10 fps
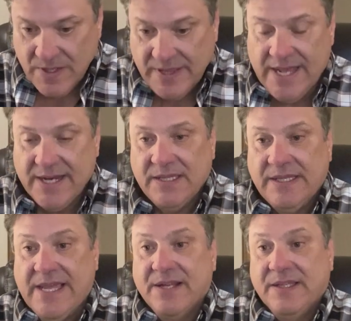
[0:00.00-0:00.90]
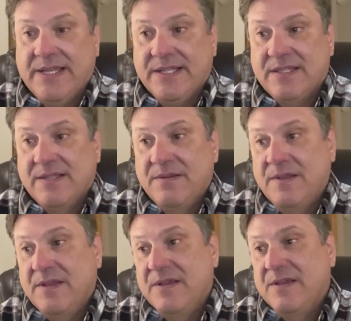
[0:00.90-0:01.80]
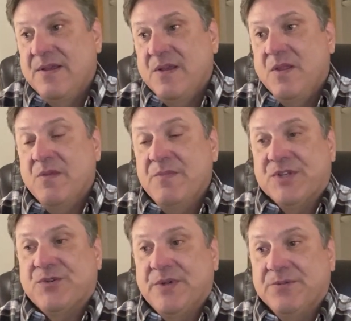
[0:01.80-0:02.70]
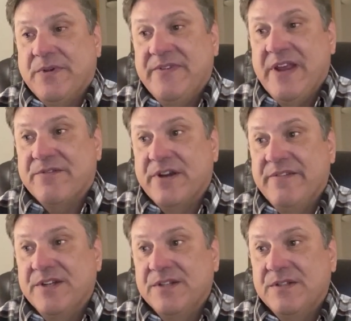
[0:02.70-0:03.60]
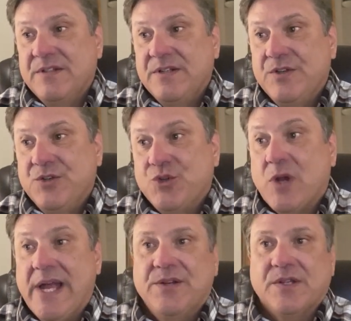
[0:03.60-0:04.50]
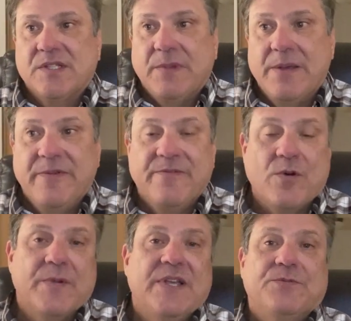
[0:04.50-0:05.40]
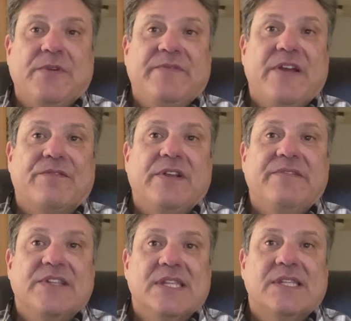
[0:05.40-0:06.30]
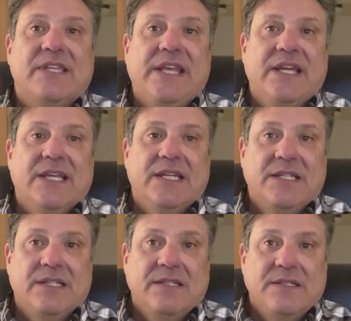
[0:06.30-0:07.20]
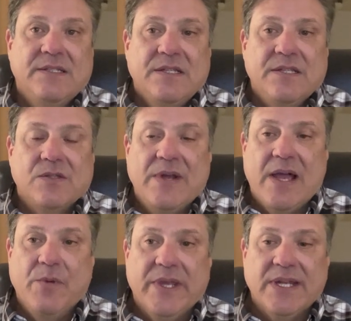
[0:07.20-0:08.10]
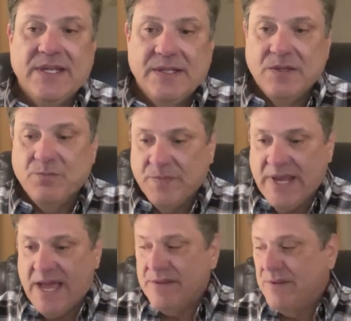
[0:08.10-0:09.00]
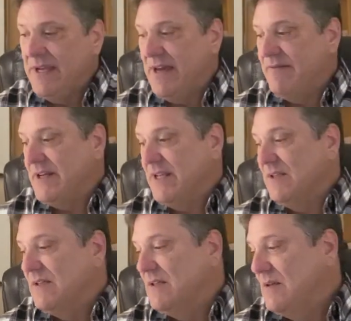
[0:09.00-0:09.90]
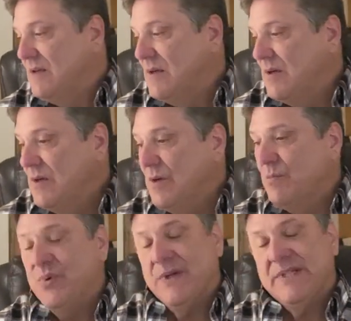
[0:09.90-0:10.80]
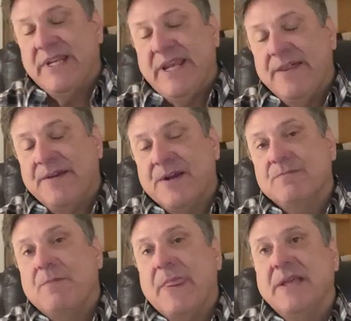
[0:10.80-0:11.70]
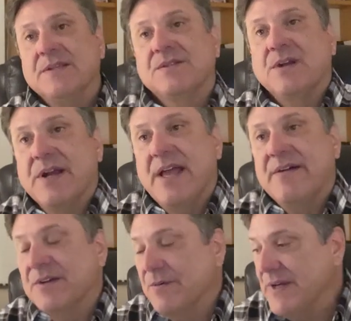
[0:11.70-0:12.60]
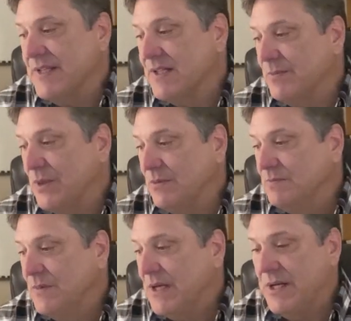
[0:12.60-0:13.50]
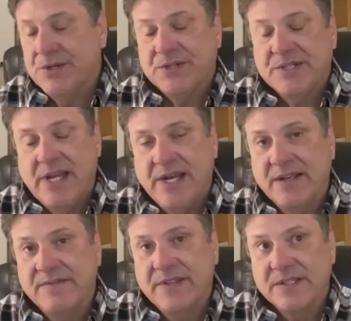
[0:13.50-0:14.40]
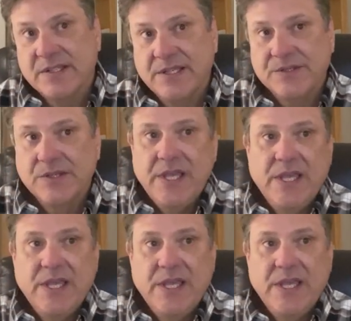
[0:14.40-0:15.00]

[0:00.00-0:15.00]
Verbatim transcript: that it led at least the mysteries we've never even tried to explain before because we've never even seen it. So now we can gather the evidence, put it together, and start having a reasonable understanding of this because